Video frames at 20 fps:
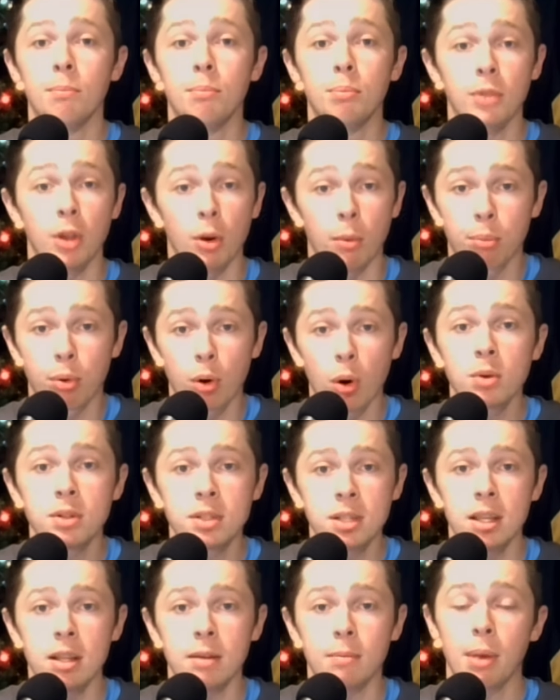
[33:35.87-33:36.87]
They're
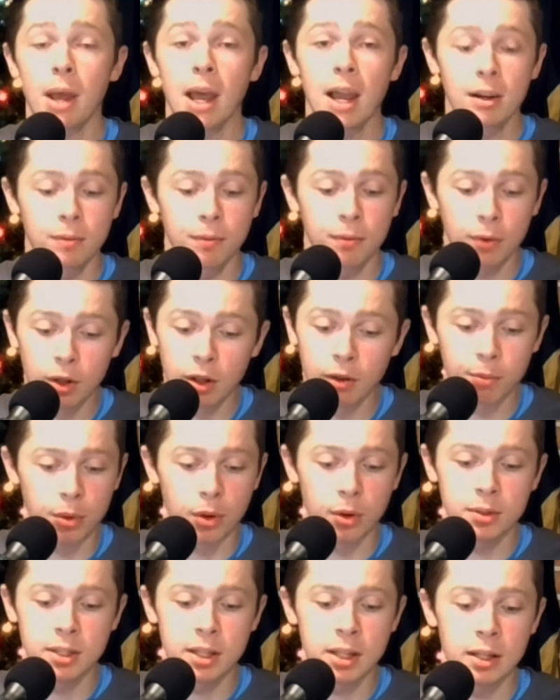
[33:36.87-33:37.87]
protein, packed full of
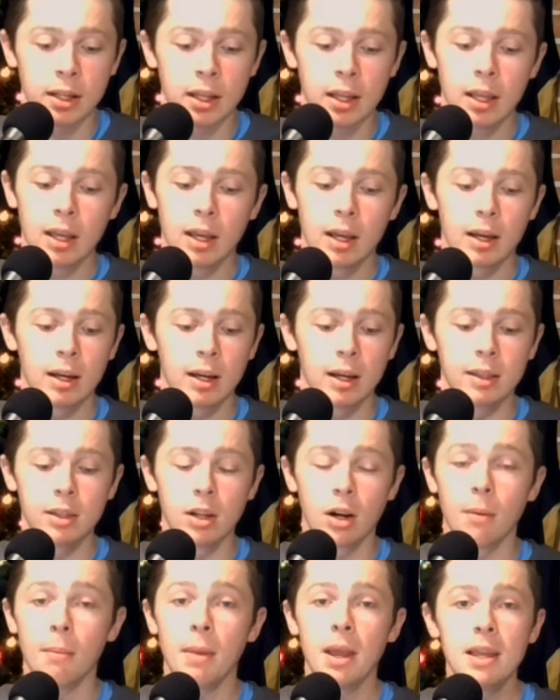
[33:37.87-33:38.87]
protein, and
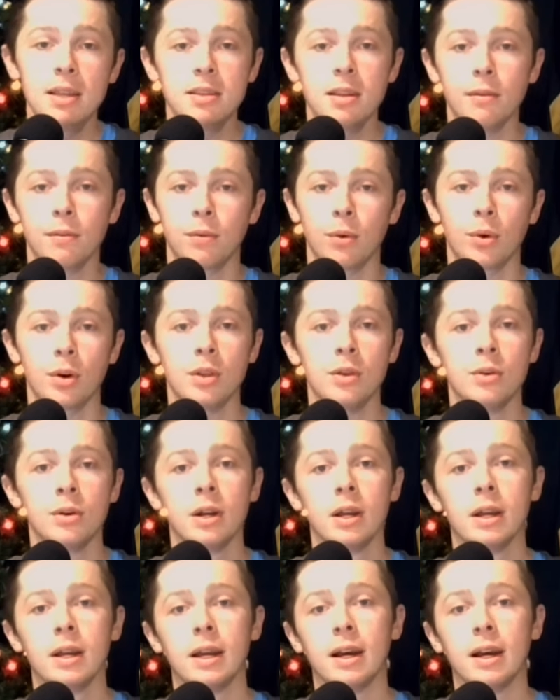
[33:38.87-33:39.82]
they're amazing for you.